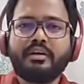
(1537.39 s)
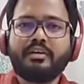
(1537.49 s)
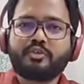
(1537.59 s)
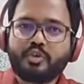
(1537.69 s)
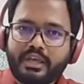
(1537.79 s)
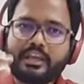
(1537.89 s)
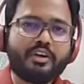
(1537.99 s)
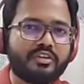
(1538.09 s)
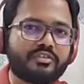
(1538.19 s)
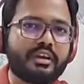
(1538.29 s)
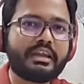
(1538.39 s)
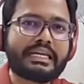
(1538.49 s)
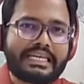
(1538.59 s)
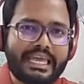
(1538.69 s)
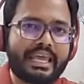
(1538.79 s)
should he or
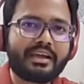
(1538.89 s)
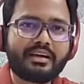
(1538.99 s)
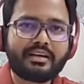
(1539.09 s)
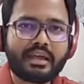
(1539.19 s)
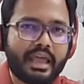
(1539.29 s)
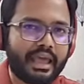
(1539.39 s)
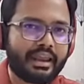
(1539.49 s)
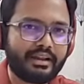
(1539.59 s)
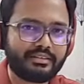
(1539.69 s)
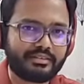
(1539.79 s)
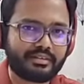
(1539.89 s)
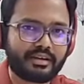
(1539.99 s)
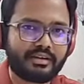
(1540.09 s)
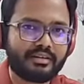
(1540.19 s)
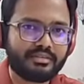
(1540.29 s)
she take analgesic
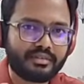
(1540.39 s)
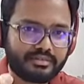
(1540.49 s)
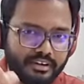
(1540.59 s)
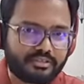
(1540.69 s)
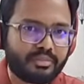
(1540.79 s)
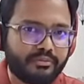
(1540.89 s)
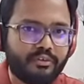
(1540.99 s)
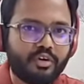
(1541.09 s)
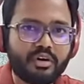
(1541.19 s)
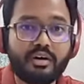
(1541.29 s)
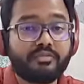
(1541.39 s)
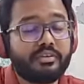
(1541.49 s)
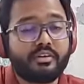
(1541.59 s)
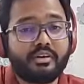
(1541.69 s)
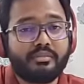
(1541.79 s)
just before or
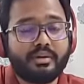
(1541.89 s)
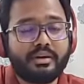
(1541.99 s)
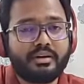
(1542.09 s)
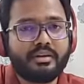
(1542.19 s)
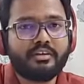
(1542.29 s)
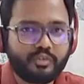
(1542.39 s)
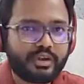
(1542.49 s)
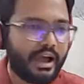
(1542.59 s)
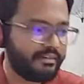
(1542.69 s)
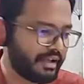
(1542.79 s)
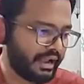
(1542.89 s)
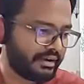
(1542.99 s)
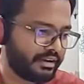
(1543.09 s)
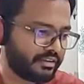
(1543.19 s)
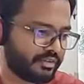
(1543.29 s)
after treatment? So we have
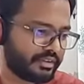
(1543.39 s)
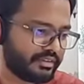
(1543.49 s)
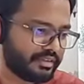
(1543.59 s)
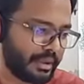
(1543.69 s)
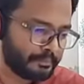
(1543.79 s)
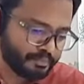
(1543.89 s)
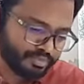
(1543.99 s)
guidelines for the same.